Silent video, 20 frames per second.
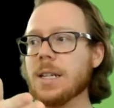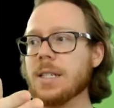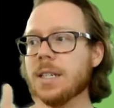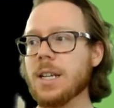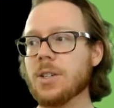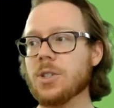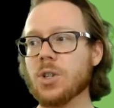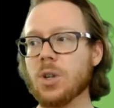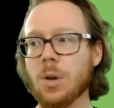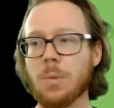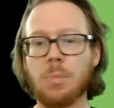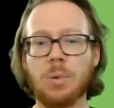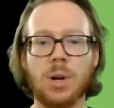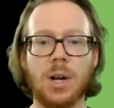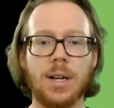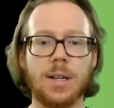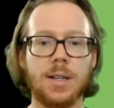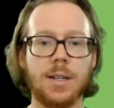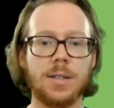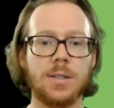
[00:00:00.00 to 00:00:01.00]
digital
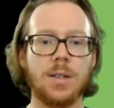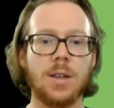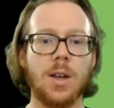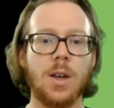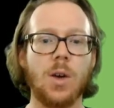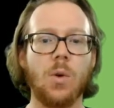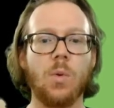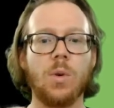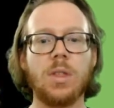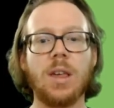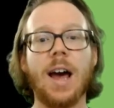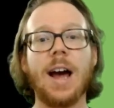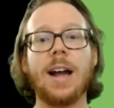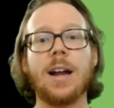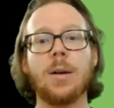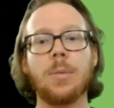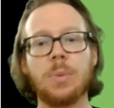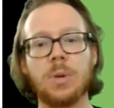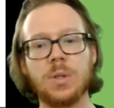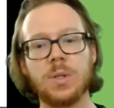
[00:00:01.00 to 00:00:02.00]
products with
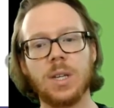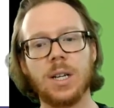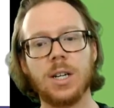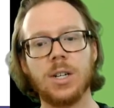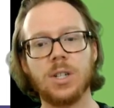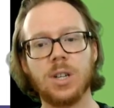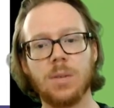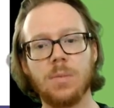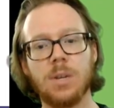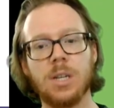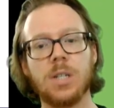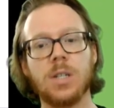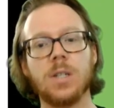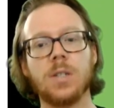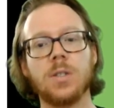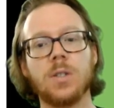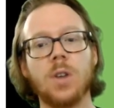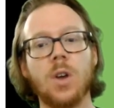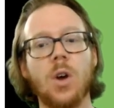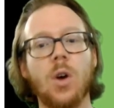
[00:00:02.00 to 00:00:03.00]
higher percentage
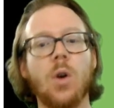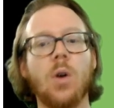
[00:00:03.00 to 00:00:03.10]
commissions,